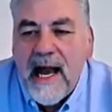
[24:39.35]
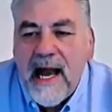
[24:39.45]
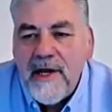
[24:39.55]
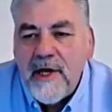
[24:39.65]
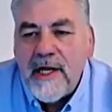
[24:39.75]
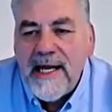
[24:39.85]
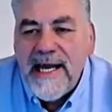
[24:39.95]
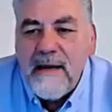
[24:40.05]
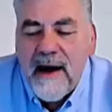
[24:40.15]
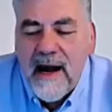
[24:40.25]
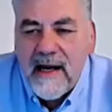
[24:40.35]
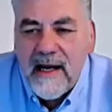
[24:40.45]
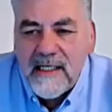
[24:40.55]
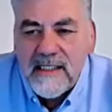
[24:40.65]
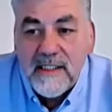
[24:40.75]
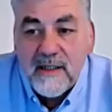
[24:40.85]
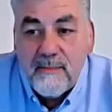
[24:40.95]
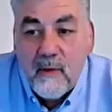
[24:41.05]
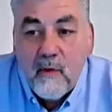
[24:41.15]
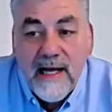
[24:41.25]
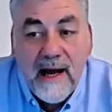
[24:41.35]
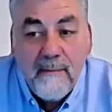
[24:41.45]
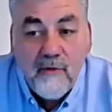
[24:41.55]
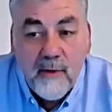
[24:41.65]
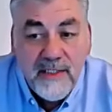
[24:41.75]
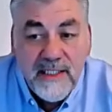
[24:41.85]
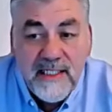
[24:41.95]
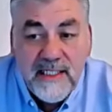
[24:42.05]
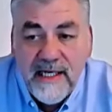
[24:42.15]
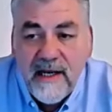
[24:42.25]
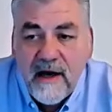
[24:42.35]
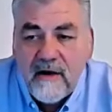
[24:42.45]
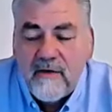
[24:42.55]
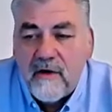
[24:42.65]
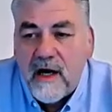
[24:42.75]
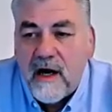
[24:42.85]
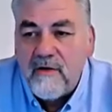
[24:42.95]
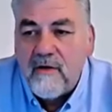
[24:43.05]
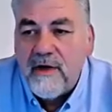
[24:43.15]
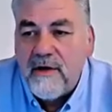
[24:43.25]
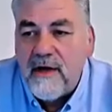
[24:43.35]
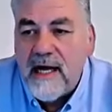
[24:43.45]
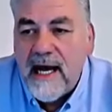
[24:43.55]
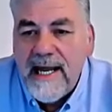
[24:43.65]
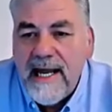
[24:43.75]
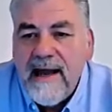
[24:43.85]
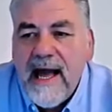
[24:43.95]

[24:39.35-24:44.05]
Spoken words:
And you can email us at support@propertyceo.co.uk.